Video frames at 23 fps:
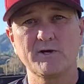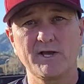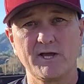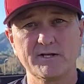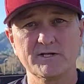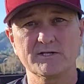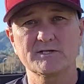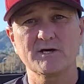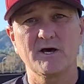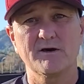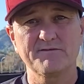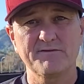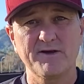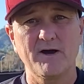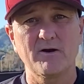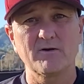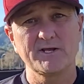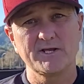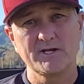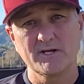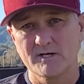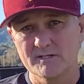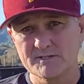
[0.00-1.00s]
We had a tough
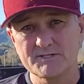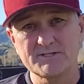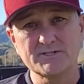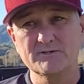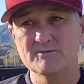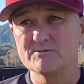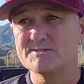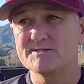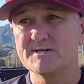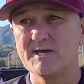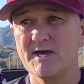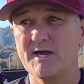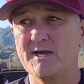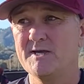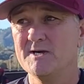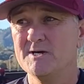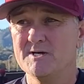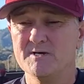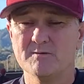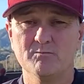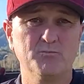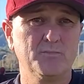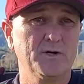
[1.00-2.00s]
outing on Tuesday,
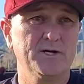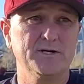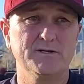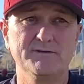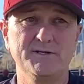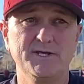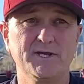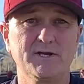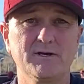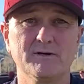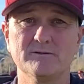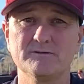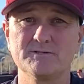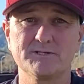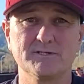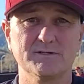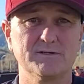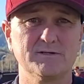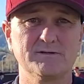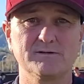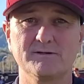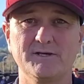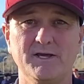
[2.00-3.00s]
but Nico's
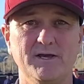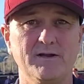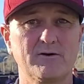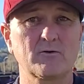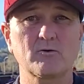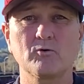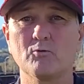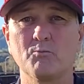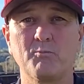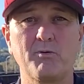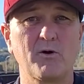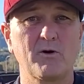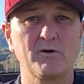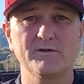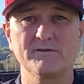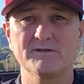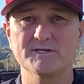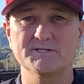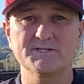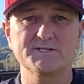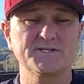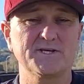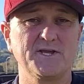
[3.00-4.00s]
an integral part of
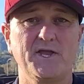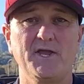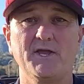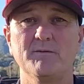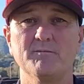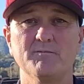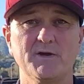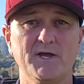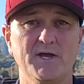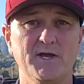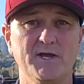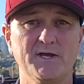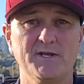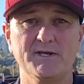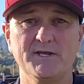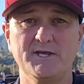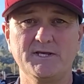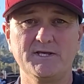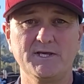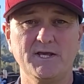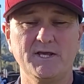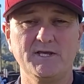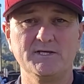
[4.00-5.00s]
this team, and
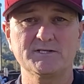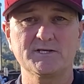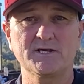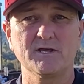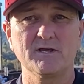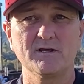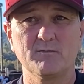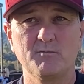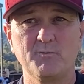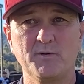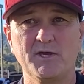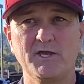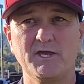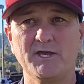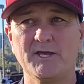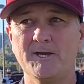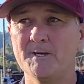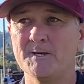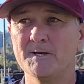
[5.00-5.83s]
he, he's going to be